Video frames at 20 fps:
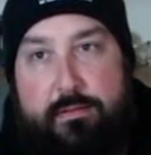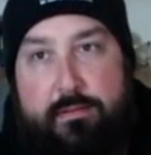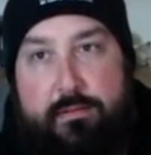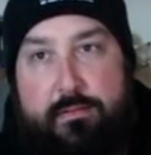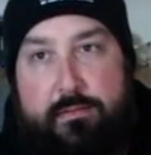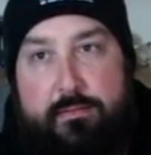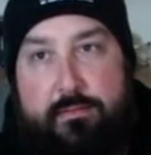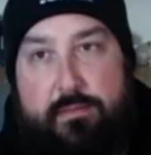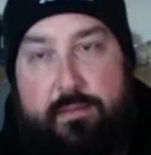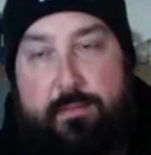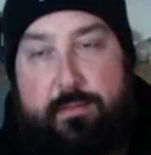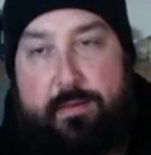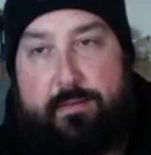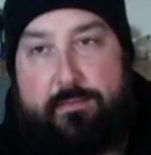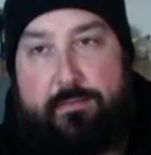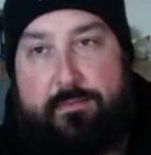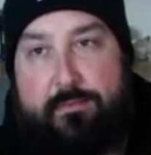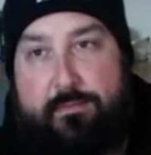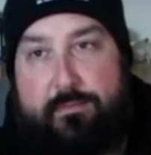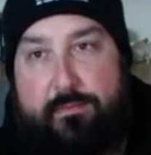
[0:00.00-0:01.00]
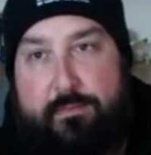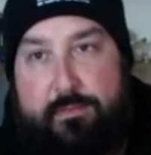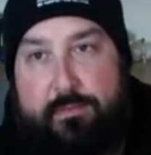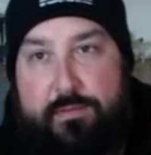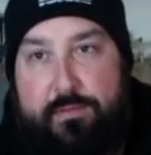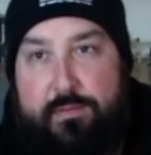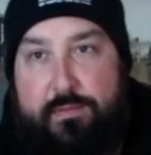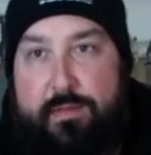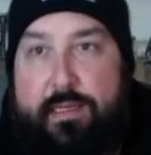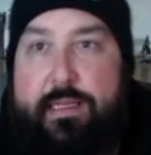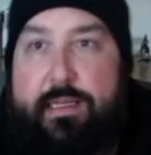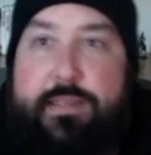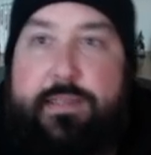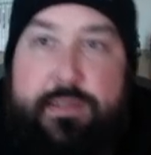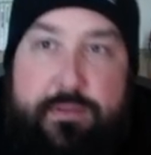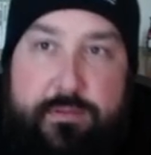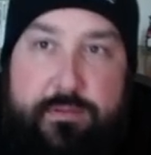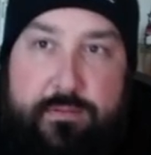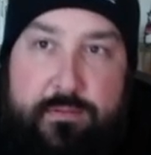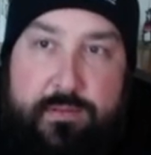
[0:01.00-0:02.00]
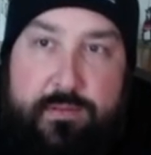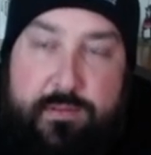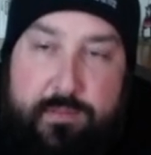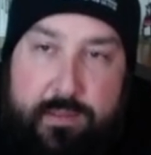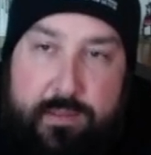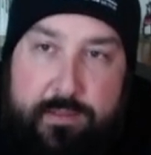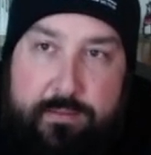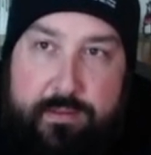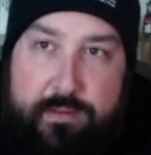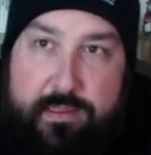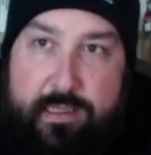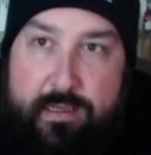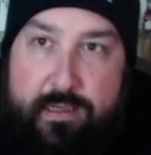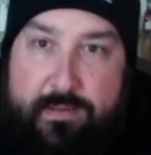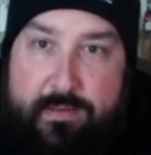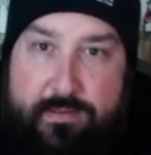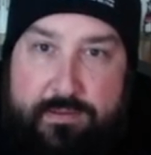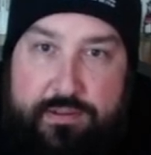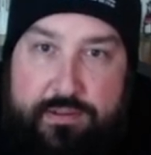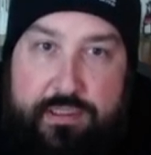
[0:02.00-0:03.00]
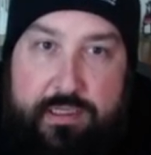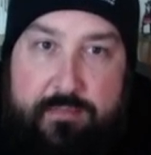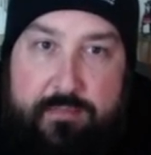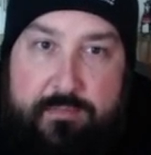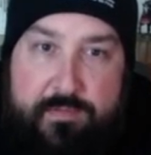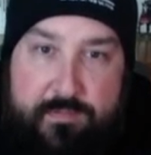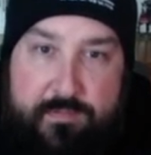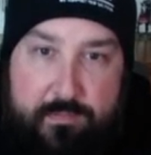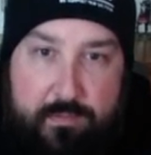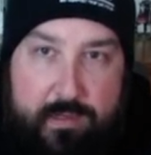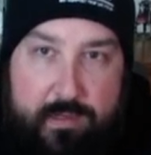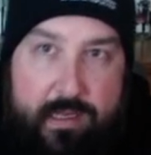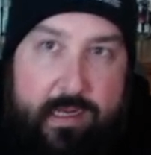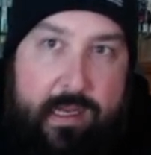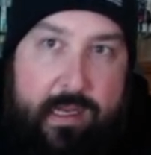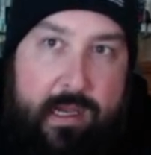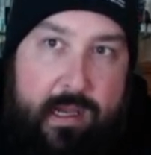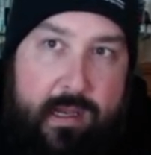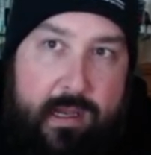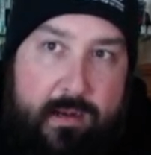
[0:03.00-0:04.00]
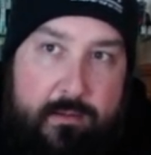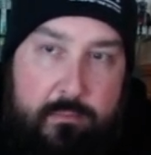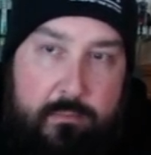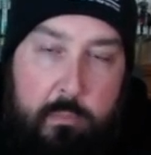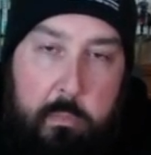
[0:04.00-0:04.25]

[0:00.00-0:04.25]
what, about 22 or 23,000 gems for what I got.